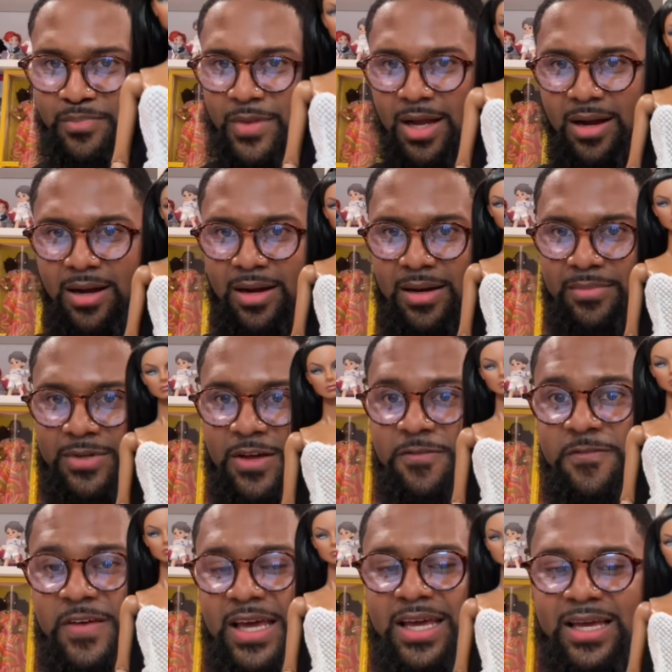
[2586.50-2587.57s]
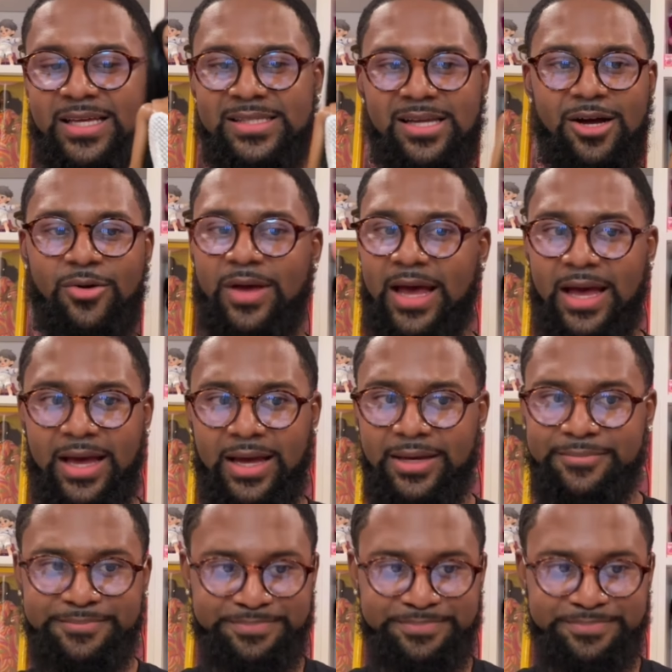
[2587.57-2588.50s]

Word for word: Um, the fit is okay.